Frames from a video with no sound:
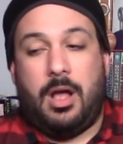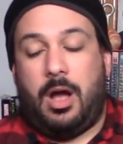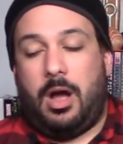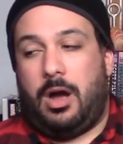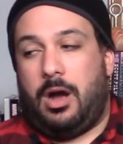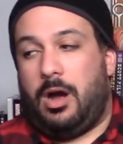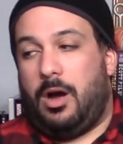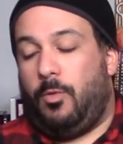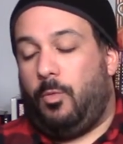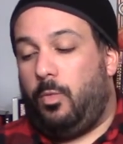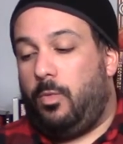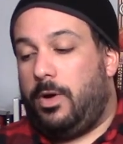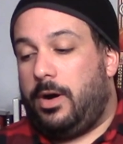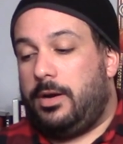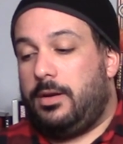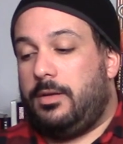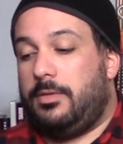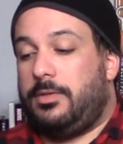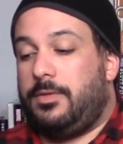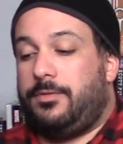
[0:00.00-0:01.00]

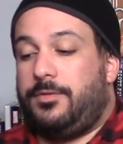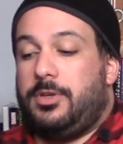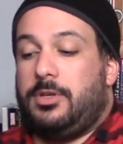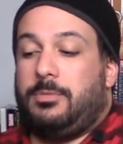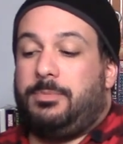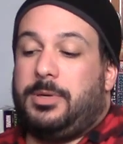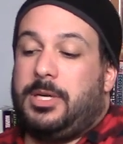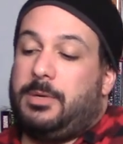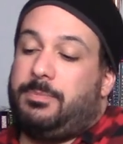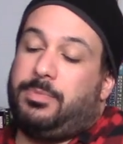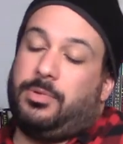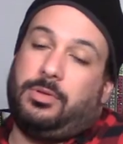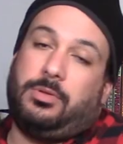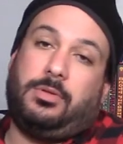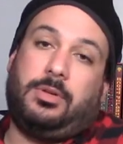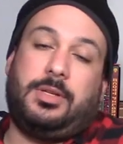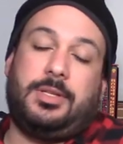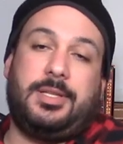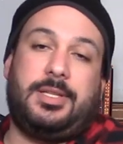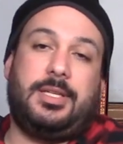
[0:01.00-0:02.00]
One of the few
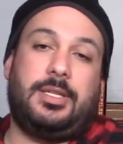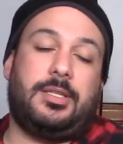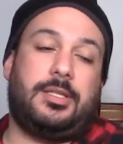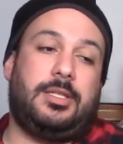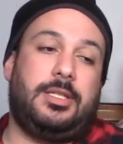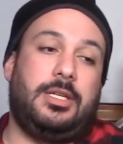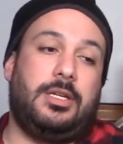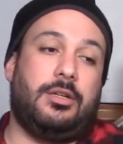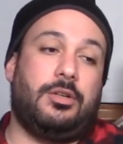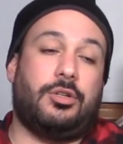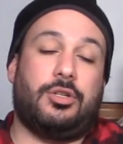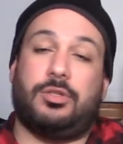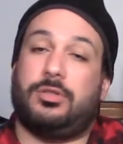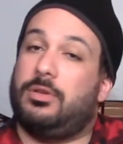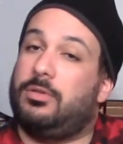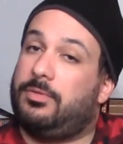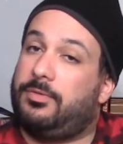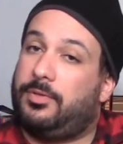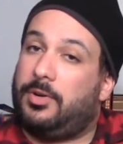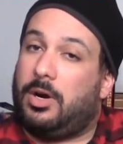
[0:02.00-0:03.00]
people this year
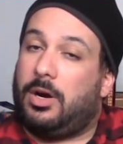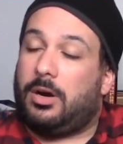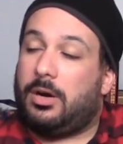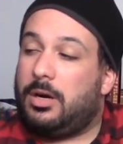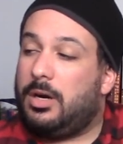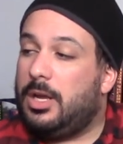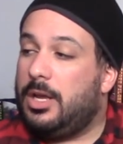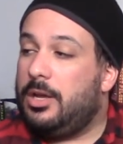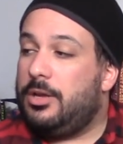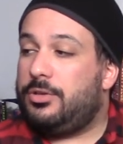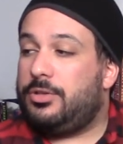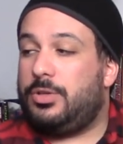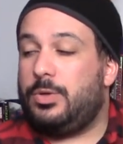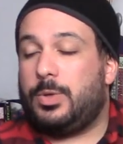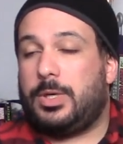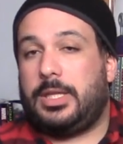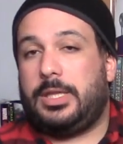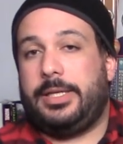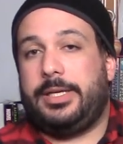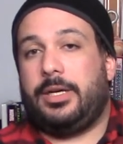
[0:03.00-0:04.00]
so far to
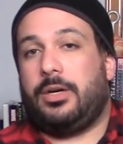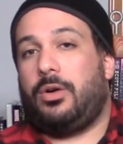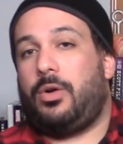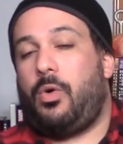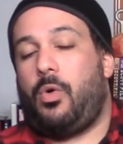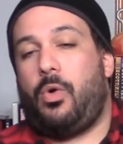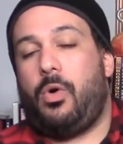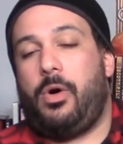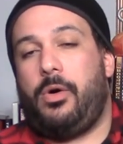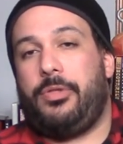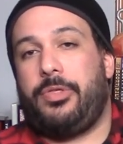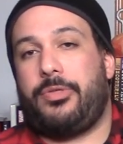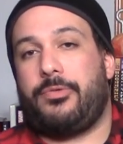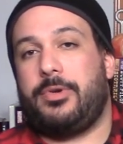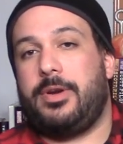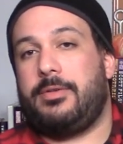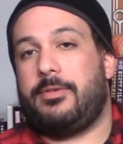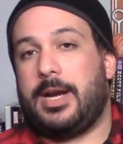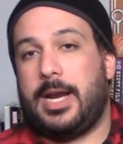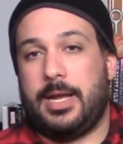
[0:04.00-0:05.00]
clear all
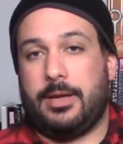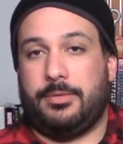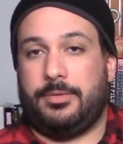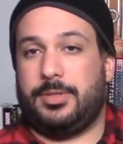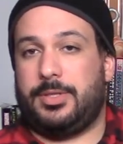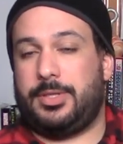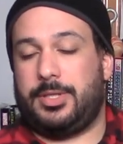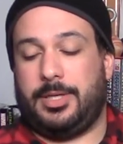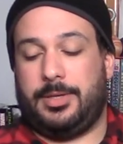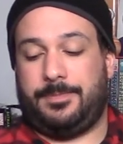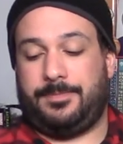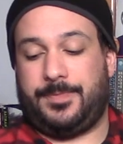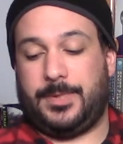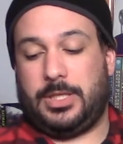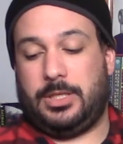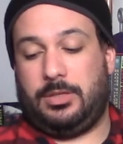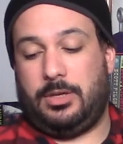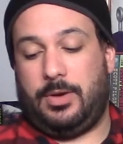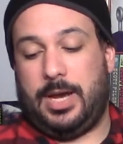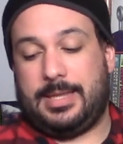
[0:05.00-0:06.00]
3 rounds.
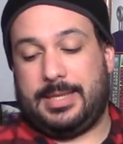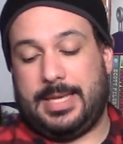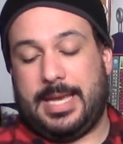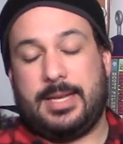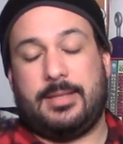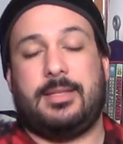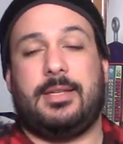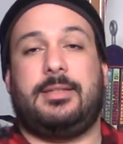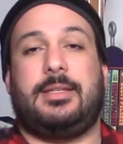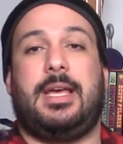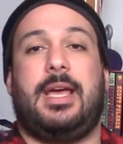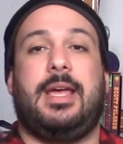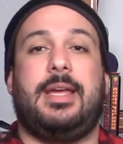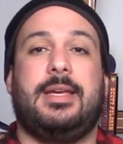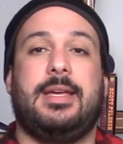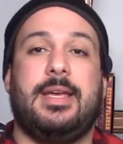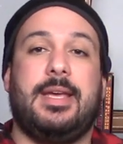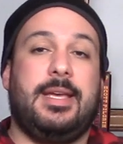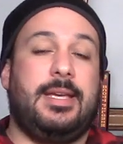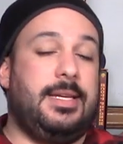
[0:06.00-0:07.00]
So at the end of the
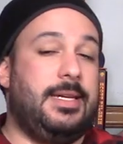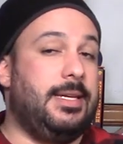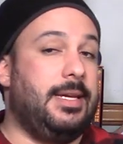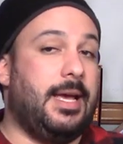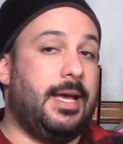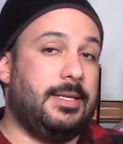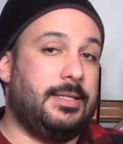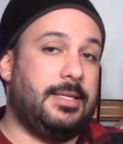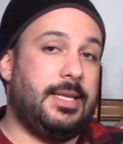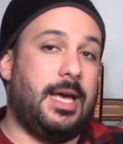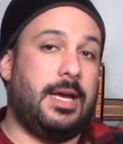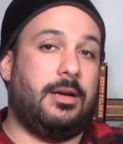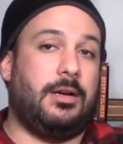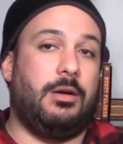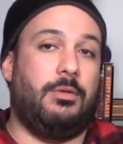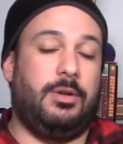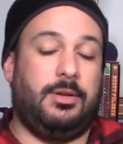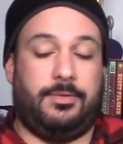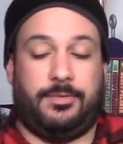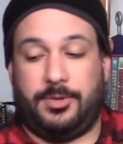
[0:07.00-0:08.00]
day, he has that
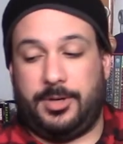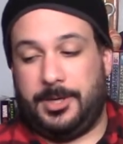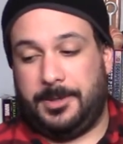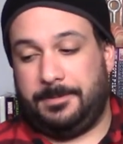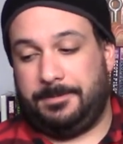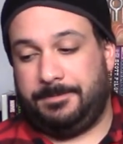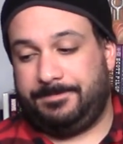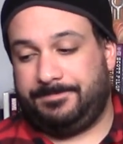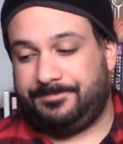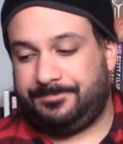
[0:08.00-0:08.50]
going for him.